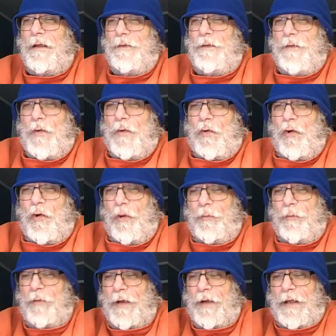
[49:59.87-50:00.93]
to
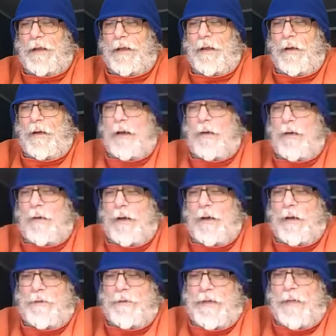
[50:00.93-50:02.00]
incorporate uh,
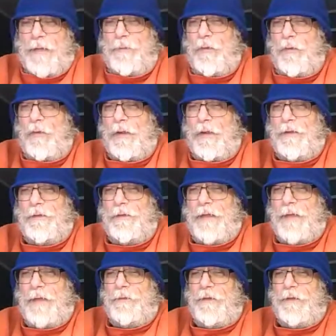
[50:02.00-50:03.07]
uh, Deadpool into the
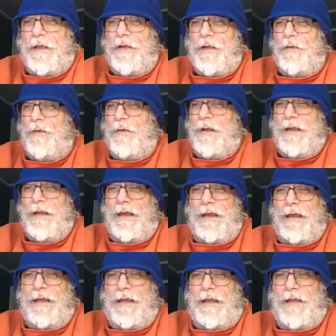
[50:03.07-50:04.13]
MCU.
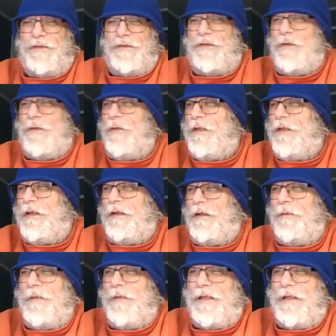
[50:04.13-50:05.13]
I, I just don't think it can be